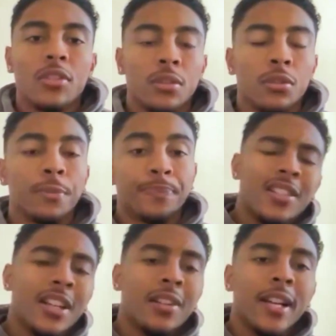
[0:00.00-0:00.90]
to
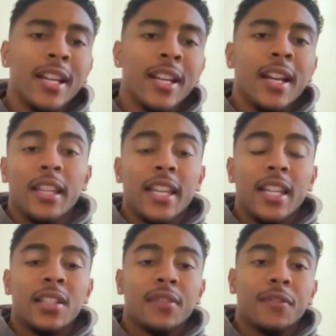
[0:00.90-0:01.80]
generate
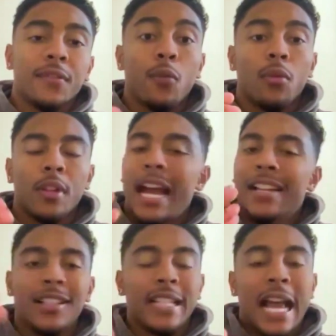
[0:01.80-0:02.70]
leads for not
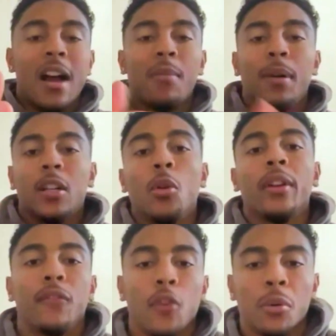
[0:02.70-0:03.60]
just now, but
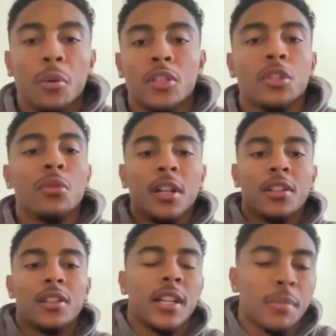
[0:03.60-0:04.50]
going forward. So you
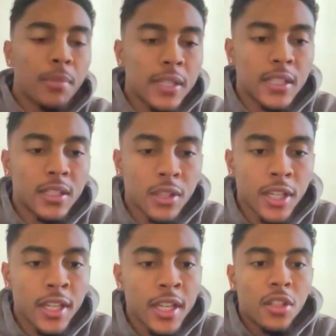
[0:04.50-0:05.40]
understand the process.
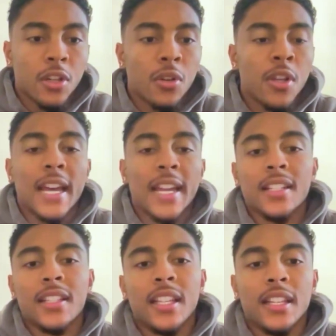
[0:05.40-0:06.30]
Okay. So that
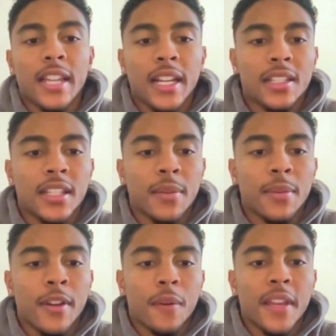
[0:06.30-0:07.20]
is the next step.
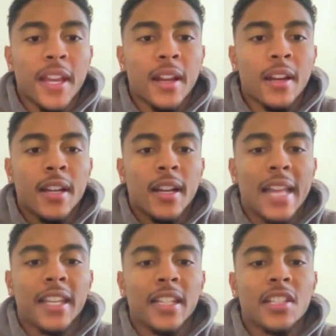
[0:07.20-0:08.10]
From there, I
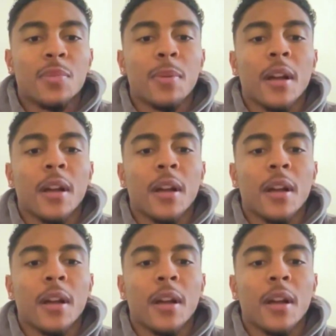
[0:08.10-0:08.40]
think this is